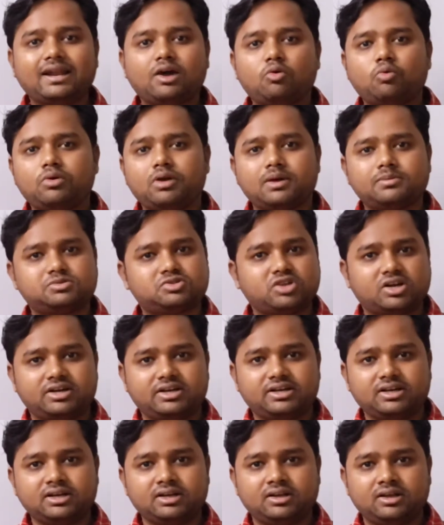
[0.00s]
now we have
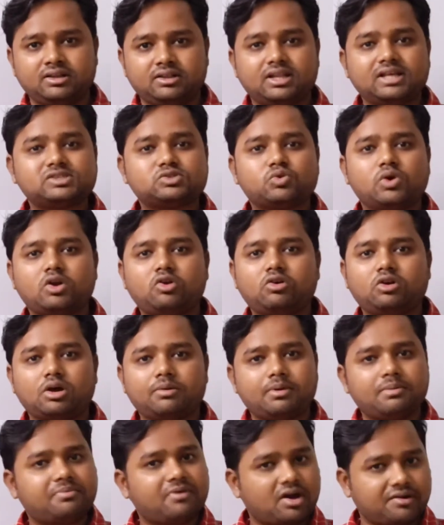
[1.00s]
studied the square root of
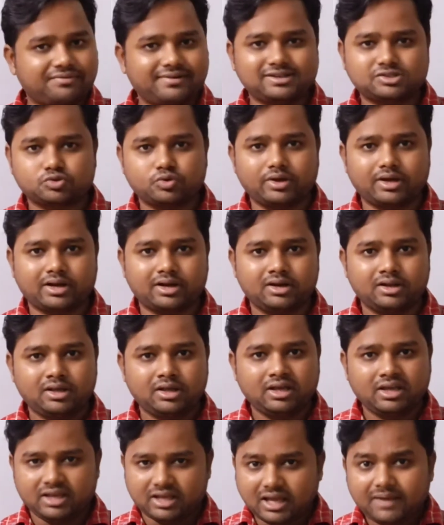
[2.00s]
a perfect square.
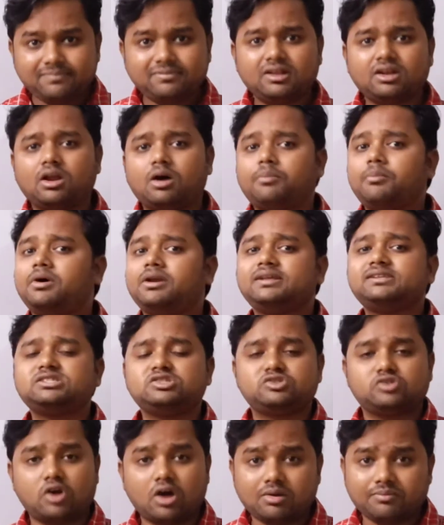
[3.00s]
If the number
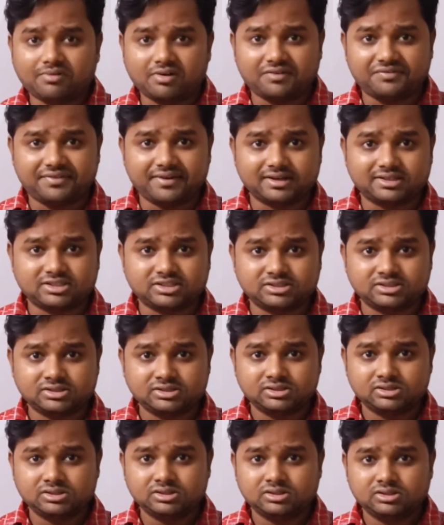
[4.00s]
is non-perfect,
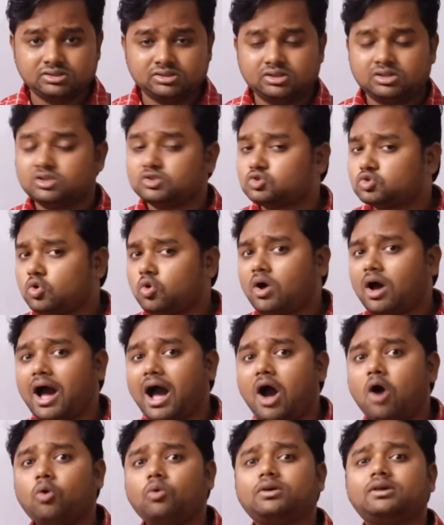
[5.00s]
so
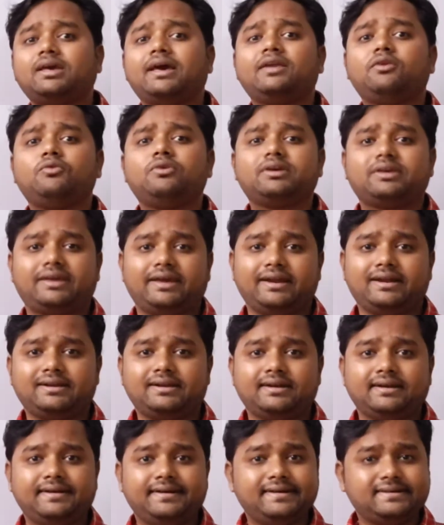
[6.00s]
how can we get
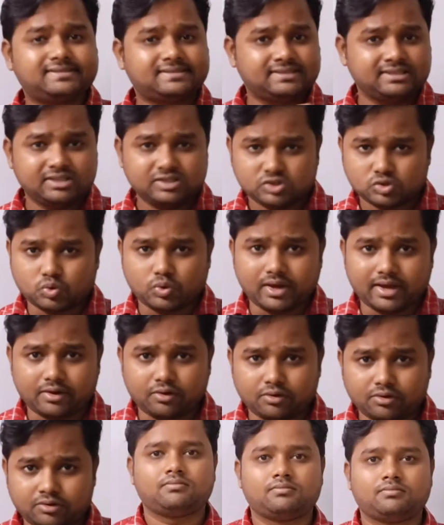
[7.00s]
its square root?